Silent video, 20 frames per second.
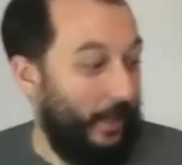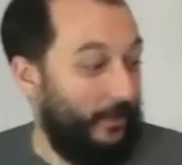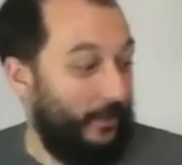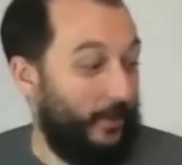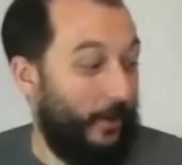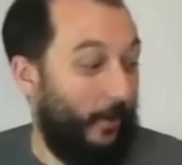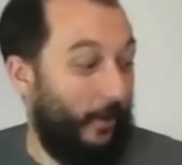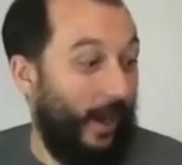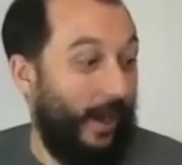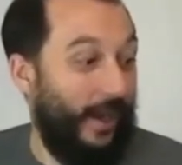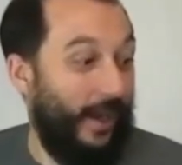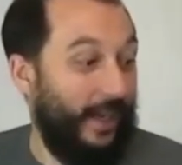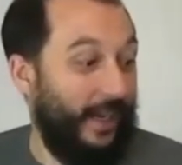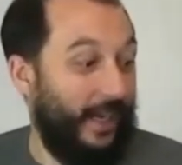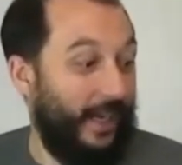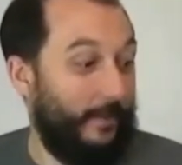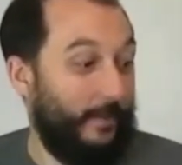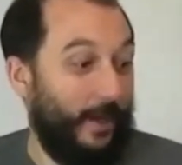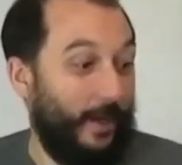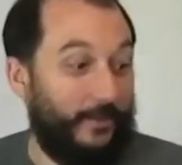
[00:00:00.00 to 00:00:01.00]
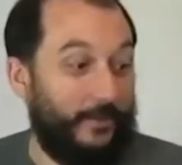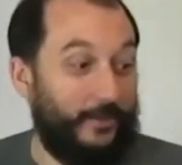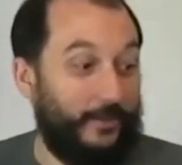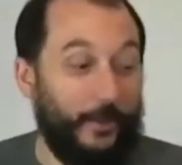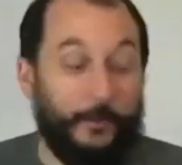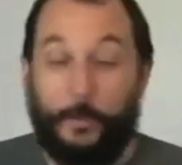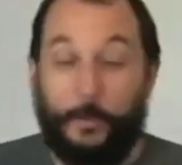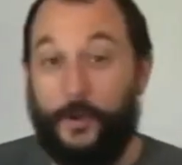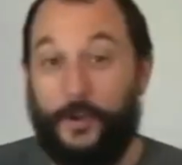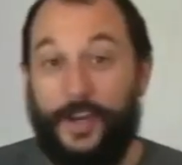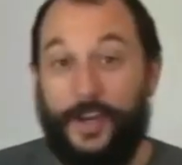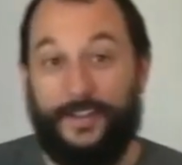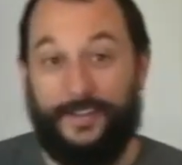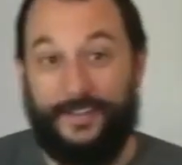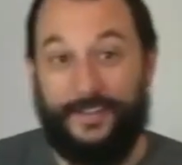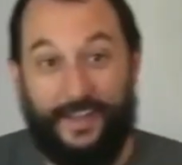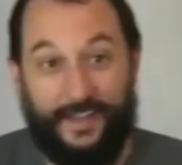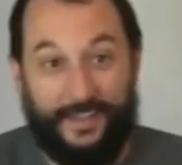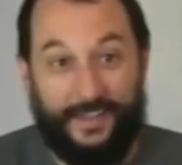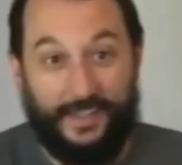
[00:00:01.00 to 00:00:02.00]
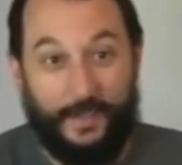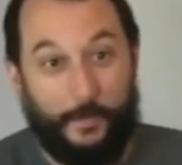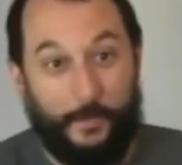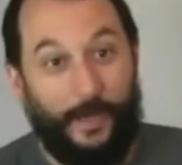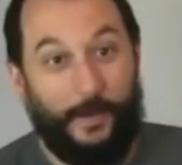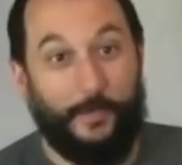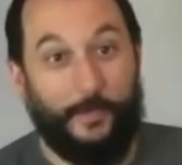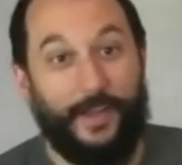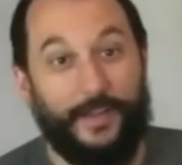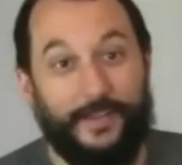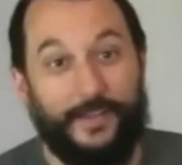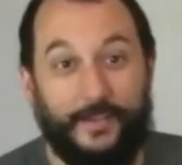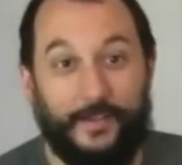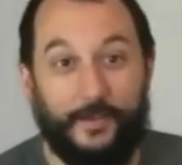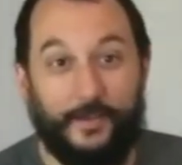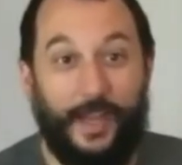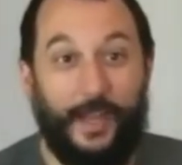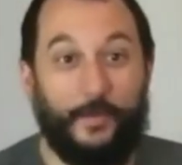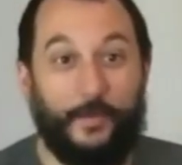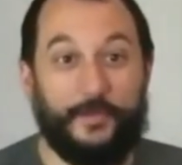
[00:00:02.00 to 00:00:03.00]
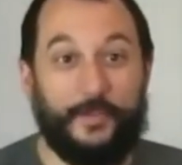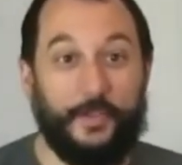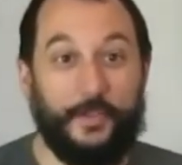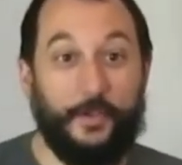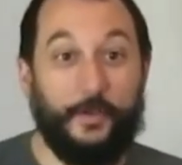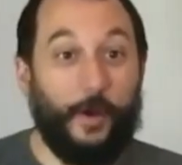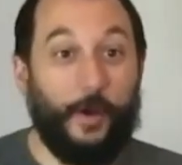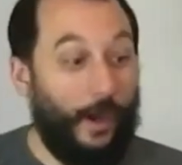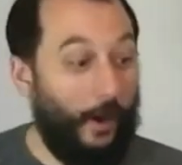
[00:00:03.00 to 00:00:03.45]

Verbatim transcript: So I am super excited about my new M2.